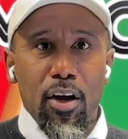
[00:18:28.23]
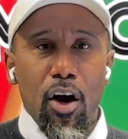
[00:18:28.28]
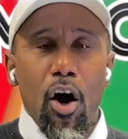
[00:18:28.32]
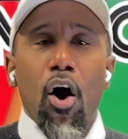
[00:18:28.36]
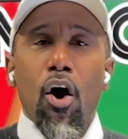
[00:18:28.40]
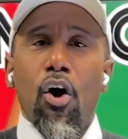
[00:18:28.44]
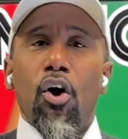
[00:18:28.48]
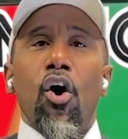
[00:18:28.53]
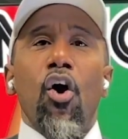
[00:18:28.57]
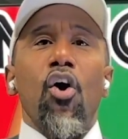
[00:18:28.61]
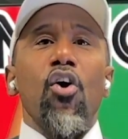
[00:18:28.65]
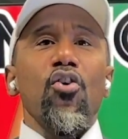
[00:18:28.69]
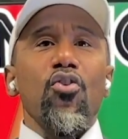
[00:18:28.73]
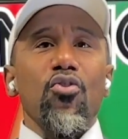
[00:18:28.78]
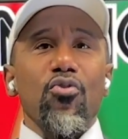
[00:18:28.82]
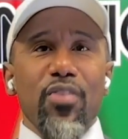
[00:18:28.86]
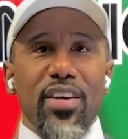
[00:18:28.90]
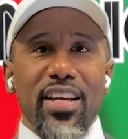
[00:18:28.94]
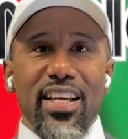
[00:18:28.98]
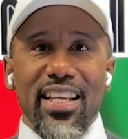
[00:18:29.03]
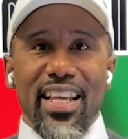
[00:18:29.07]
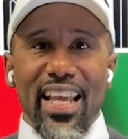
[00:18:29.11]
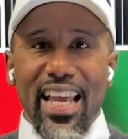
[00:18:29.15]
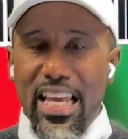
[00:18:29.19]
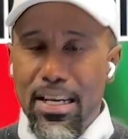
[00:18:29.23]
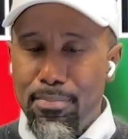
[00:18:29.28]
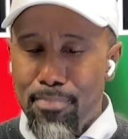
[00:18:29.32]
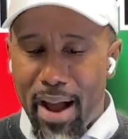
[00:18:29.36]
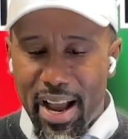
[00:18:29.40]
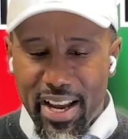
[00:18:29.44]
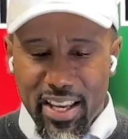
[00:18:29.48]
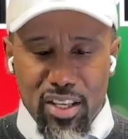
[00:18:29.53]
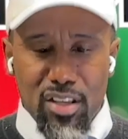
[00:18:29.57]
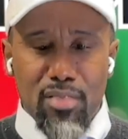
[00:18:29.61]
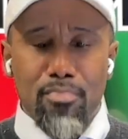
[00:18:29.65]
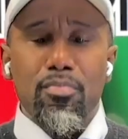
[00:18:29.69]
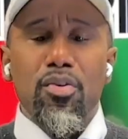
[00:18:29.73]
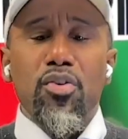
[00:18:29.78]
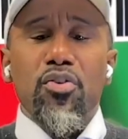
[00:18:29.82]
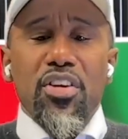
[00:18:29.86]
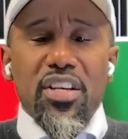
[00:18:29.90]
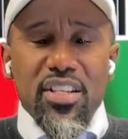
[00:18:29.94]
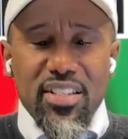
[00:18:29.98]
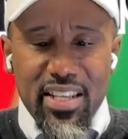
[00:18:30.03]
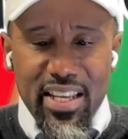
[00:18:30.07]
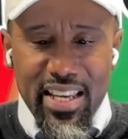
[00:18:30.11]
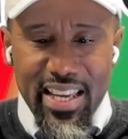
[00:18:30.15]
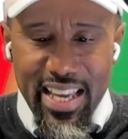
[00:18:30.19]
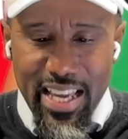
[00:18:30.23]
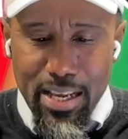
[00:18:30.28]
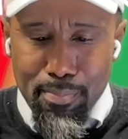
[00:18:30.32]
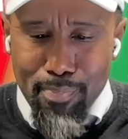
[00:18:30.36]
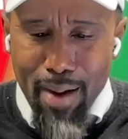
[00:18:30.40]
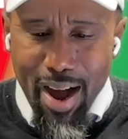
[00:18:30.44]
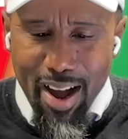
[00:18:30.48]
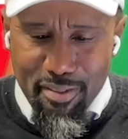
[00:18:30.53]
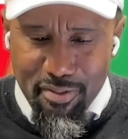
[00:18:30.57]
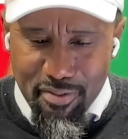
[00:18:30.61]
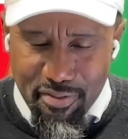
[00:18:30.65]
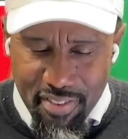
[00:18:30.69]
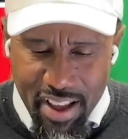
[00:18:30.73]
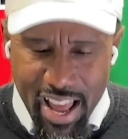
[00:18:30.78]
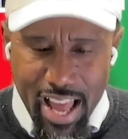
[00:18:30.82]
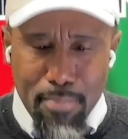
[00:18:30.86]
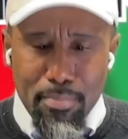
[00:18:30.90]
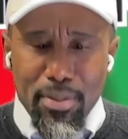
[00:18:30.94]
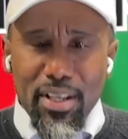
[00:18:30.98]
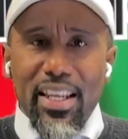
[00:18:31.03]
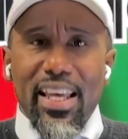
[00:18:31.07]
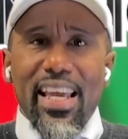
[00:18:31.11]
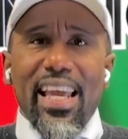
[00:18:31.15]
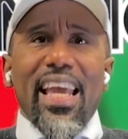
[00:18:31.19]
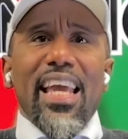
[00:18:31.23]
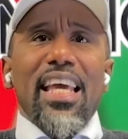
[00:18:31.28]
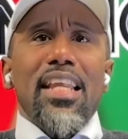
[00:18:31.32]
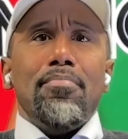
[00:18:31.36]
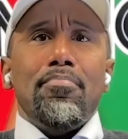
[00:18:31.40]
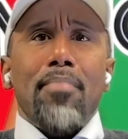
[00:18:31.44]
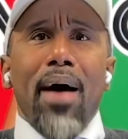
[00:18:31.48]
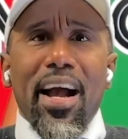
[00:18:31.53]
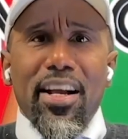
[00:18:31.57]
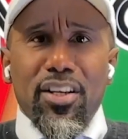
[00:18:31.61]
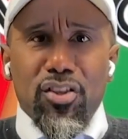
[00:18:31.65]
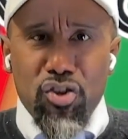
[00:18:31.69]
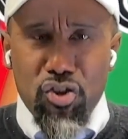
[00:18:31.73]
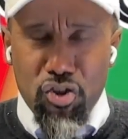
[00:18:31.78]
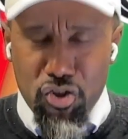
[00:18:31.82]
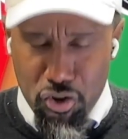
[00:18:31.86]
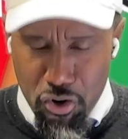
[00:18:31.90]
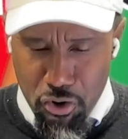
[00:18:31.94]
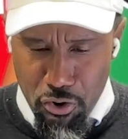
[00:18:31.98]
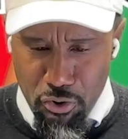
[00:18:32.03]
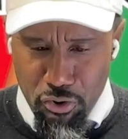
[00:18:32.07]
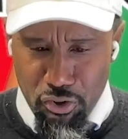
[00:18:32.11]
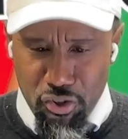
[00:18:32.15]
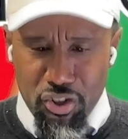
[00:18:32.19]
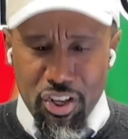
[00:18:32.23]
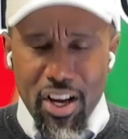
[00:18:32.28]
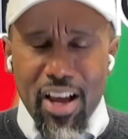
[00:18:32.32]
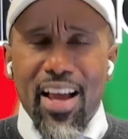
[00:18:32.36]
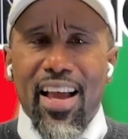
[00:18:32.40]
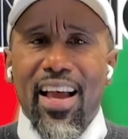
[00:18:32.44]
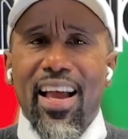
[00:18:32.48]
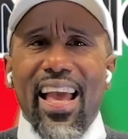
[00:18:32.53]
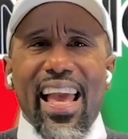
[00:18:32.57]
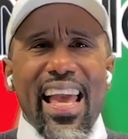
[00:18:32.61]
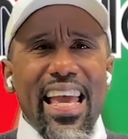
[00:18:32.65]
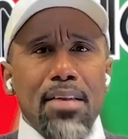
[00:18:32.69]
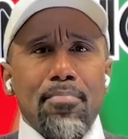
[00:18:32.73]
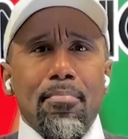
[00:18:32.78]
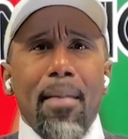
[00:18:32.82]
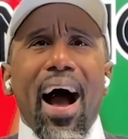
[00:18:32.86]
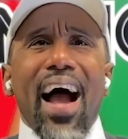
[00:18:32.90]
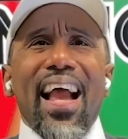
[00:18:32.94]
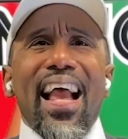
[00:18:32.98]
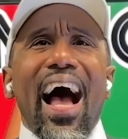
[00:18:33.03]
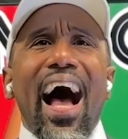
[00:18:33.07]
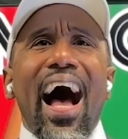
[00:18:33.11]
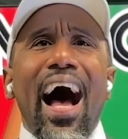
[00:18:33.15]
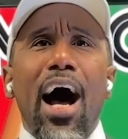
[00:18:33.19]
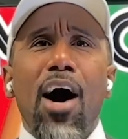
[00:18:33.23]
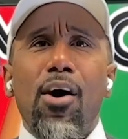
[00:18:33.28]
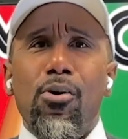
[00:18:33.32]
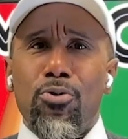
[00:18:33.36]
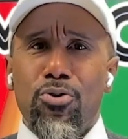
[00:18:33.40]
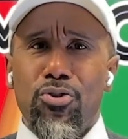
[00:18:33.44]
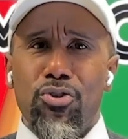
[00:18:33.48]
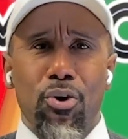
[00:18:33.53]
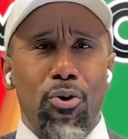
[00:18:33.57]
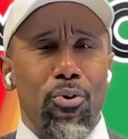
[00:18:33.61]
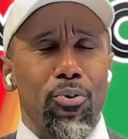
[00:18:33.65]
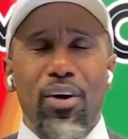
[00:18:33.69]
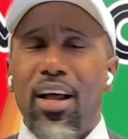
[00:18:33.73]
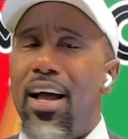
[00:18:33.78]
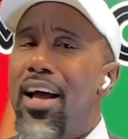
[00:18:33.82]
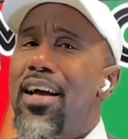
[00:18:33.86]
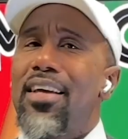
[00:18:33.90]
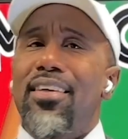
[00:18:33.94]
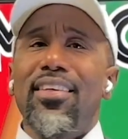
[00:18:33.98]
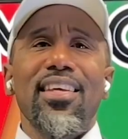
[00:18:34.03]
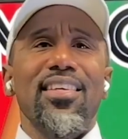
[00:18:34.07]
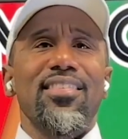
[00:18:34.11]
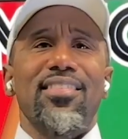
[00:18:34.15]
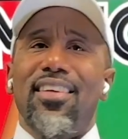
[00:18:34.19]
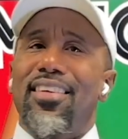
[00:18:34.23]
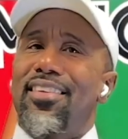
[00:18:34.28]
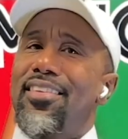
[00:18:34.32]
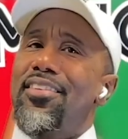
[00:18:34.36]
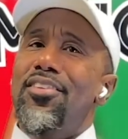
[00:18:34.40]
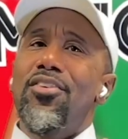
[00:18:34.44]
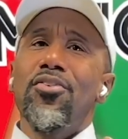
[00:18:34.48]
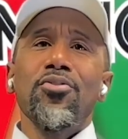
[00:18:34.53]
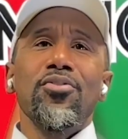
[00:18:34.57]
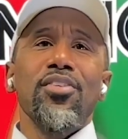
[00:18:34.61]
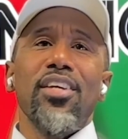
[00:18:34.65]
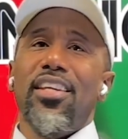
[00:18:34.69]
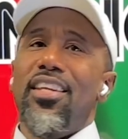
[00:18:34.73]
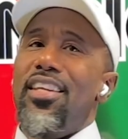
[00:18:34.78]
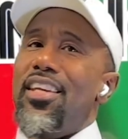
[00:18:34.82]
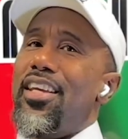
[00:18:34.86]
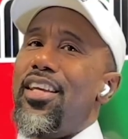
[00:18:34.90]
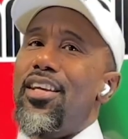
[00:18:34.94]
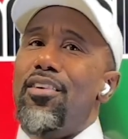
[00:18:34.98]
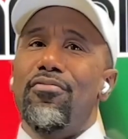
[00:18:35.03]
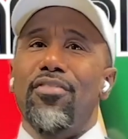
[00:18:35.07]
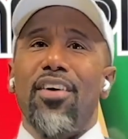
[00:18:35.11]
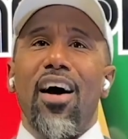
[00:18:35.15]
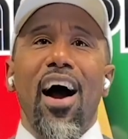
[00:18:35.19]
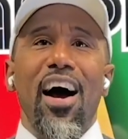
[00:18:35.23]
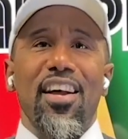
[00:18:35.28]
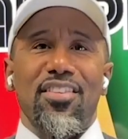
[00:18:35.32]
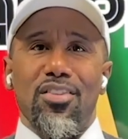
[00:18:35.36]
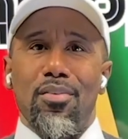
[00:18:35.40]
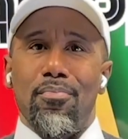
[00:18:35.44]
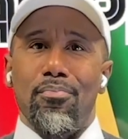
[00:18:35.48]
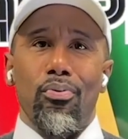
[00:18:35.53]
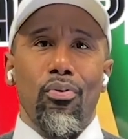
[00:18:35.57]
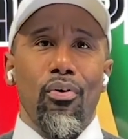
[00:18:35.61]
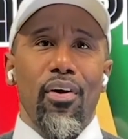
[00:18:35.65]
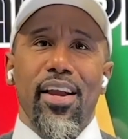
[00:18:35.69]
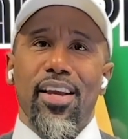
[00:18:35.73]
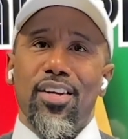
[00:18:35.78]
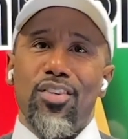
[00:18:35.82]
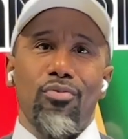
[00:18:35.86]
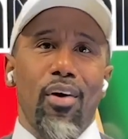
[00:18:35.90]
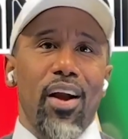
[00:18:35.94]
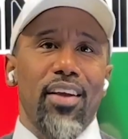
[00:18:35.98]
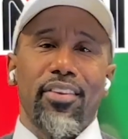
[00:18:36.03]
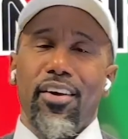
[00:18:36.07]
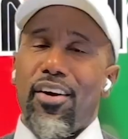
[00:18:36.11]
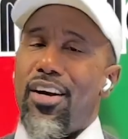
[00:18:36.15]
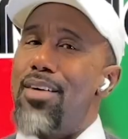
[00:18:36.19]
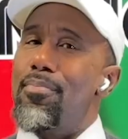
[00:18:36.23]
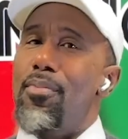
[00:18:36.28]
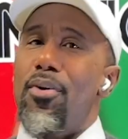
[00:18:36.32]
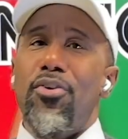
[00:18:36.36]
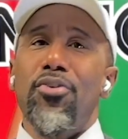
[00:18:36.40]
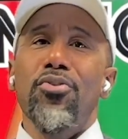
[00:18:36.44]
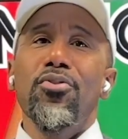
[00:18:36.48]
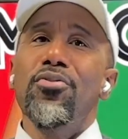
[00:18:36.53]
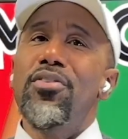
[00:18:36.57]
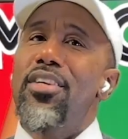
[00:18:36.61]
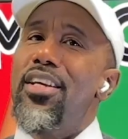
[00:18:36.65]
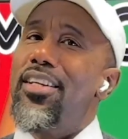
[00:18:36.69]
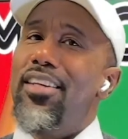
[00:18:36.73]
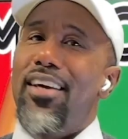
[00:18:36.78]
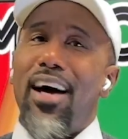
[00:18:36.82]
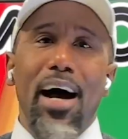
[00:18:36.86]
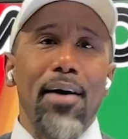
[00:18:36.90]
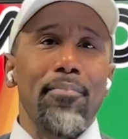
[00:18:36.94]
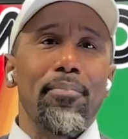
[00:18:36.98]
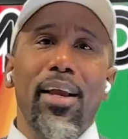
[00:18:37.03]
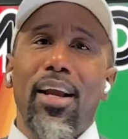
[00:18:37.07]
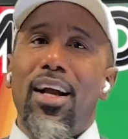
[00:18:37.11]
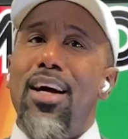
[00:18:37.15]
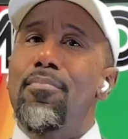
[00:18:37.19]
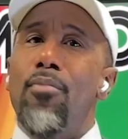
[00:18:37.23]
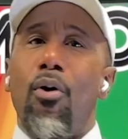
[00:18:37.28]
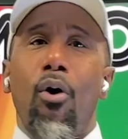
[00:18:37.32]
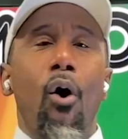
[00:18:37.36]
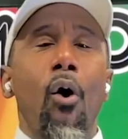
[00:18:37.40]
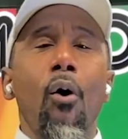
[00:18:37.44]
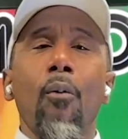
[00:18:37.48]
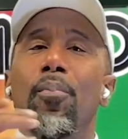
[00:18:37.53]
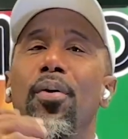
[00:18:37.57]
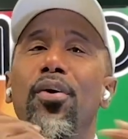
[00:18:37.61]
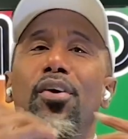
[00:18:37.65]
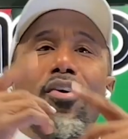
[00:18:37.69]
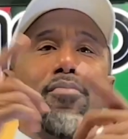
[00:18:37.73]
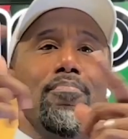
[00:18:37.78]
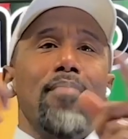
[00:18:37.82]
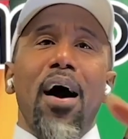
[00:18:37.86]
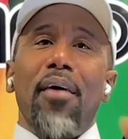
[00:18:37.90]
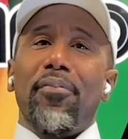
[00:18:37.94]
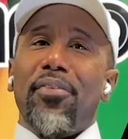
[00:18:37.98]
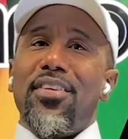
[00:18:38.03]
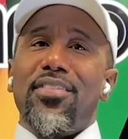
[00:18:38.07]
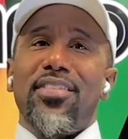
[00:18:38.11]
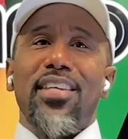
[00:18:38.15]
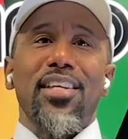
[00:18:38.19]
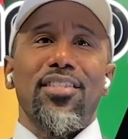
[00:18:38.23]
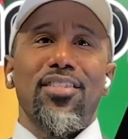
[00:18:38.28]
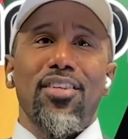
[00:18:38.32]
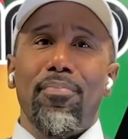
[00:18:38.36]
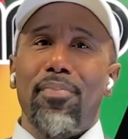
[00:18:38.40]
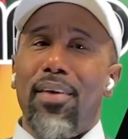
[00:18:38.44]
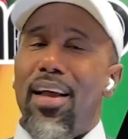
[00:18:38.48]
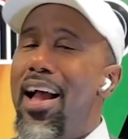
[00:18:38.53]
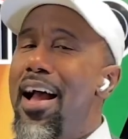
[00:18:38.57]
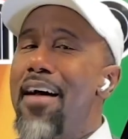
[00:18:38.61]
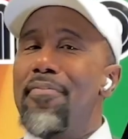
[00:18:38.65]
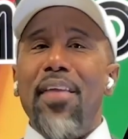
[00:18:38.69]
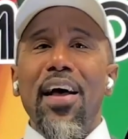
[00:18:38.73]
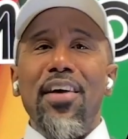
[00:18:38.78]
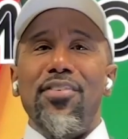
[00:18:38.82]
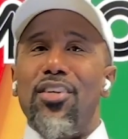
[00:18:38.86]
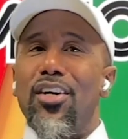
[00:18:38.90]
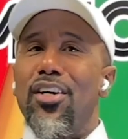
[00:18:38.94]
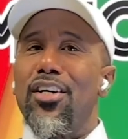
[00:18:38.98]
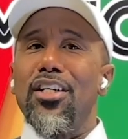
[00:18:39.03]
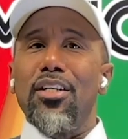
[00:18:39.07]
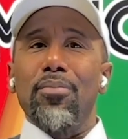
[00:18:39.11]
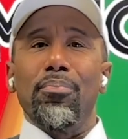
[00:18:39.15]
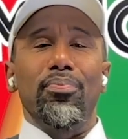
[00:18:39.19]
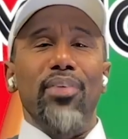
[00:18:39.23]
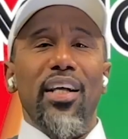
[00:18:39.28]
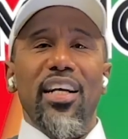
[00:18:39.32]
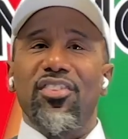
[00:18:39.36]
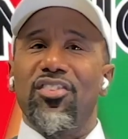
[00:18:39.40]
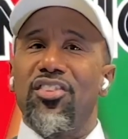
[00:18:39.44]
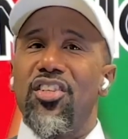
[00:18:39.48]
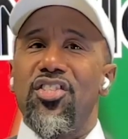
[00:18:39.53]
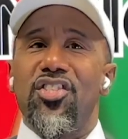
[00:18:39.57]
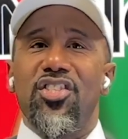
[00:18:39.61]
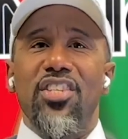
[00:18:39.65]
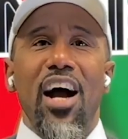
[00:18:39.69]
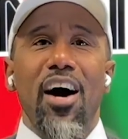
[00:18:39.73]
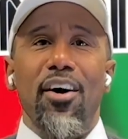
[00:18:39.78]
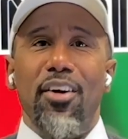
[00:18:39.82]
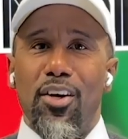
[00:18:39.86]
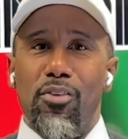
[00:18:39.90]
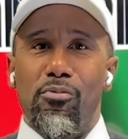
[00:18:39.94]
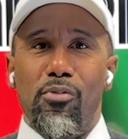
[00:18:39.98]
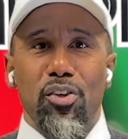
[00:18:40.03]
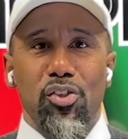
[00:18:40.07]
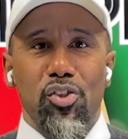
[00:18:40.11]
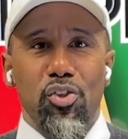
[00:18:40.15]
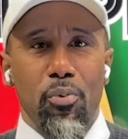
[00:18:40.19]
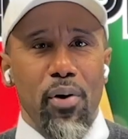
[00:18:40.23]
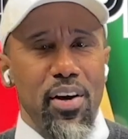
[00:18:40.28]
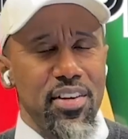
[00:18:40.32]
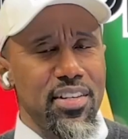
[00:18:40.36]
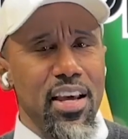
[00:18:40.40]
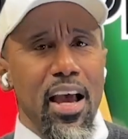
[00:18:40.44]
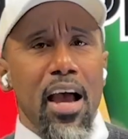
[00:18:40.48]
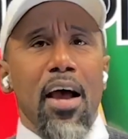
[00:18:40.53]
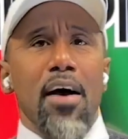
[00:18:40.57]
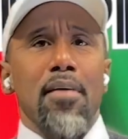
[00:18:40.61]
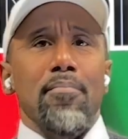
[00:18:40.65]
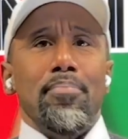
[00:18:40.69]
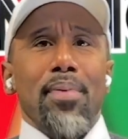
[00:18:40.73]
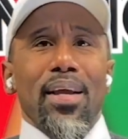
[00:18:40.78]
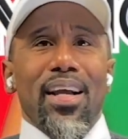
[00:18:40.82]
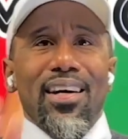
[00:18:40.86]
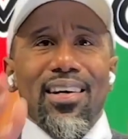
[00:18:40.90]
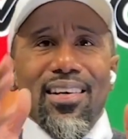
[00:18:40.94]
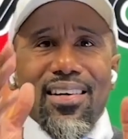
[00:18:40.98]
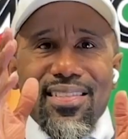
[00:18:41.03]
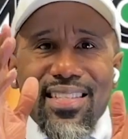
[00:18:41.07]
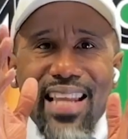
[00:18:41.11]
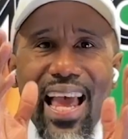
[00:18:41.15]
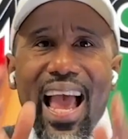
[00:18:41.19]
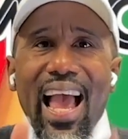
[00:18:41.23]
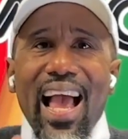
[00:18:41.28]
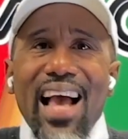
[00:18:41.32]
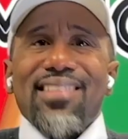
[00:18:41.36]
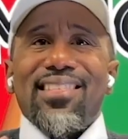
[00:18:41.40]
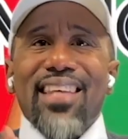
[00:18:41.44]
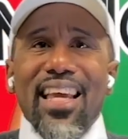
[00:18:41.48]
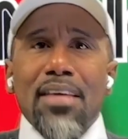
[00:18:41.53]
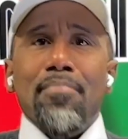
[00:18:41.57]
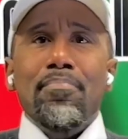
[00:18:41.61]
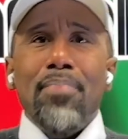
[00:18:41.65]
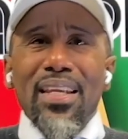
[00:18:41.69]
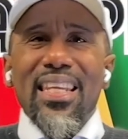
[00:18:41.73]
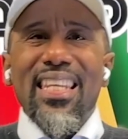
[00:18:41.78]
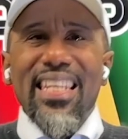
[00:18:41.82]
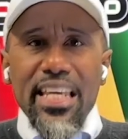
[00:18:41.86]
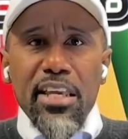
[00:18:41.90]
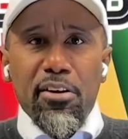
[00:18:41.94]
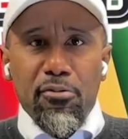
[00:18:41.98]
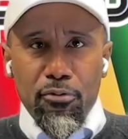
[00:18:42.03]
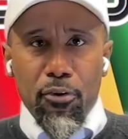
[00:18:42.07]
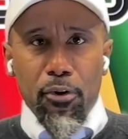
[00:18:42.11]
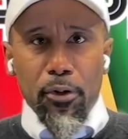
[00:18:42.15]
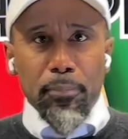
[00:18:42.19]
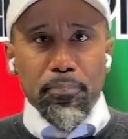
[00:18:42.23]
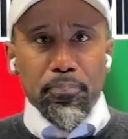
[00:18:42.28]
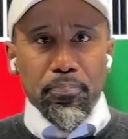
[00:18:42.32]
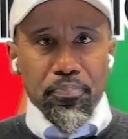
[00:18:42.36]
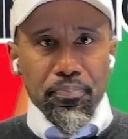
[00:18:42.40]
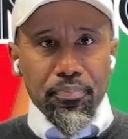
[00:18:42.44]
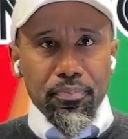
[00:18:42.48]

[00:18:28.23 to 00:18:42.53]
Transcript: occurring in my community, in my family, in my church, in my household. Listen, you need to give God some praise right there. Come on, you need, to, I mean, come on, open your mouth and say something. That's a good place to shout and rejoice because as a believer,